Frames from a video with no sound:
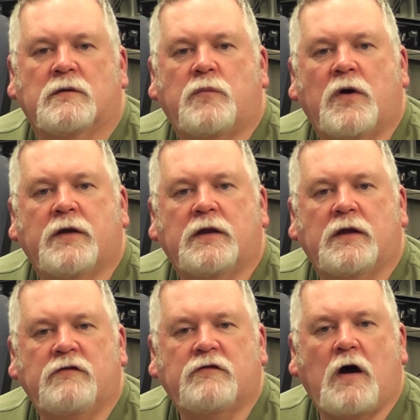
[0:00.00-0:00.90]
but
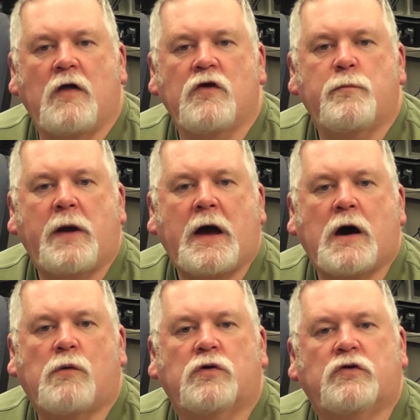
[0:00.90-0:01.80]
his other
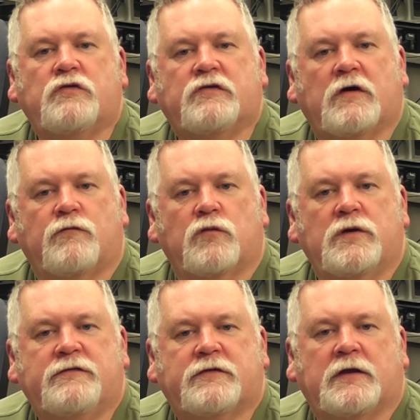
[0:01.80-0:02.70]
powers of
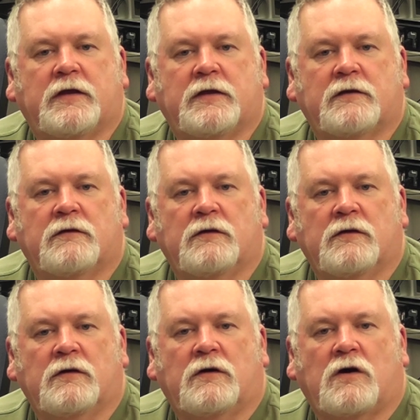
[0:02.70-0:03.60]
reasoning
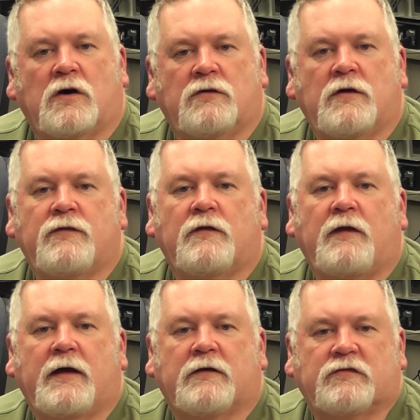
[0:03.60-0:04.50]
are
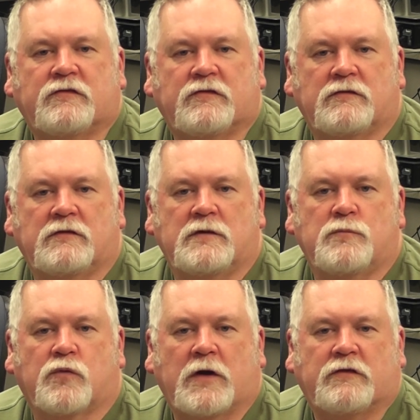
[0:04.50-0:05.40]
nonetheless
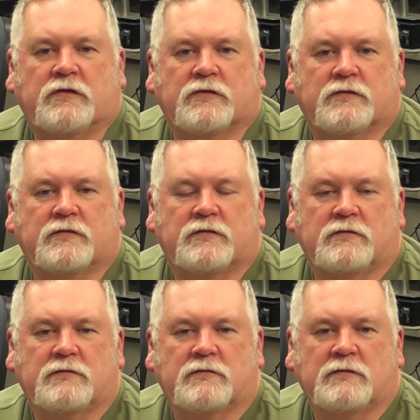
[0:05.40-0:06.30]

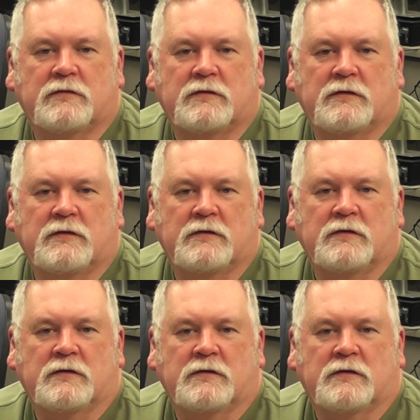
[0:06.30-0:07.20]
impressive.
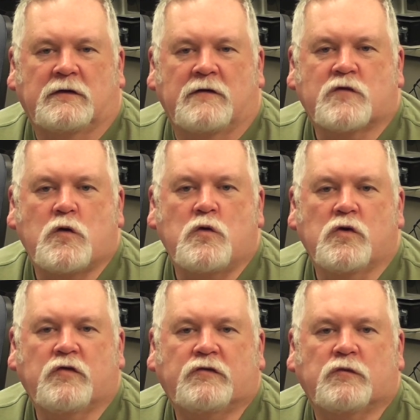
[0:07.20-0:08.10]
Of
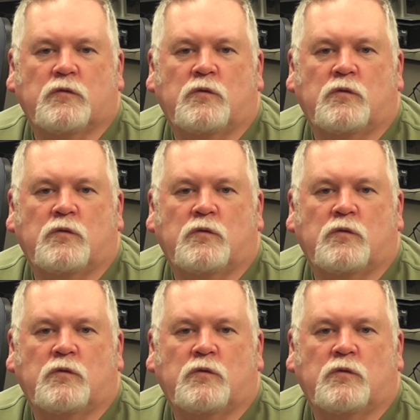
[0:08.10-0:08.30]
course,